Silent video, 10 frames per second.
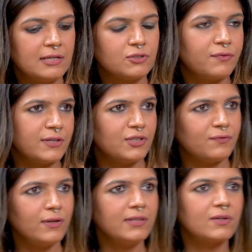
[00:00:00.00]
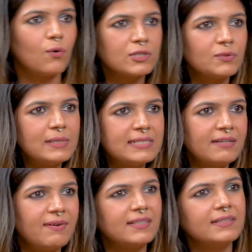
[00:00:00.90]
So first of all, the courts will
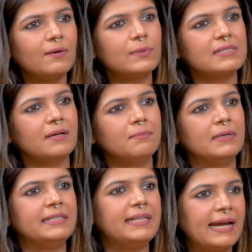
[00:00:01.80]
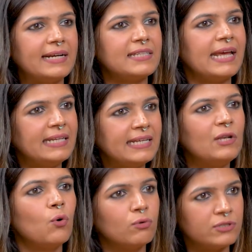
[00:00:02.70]
see whether there was some debts, any
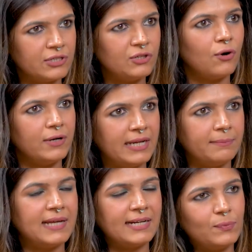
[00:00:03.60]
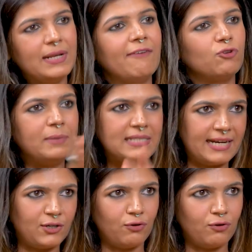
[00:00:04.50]
loans in your name that will have to be set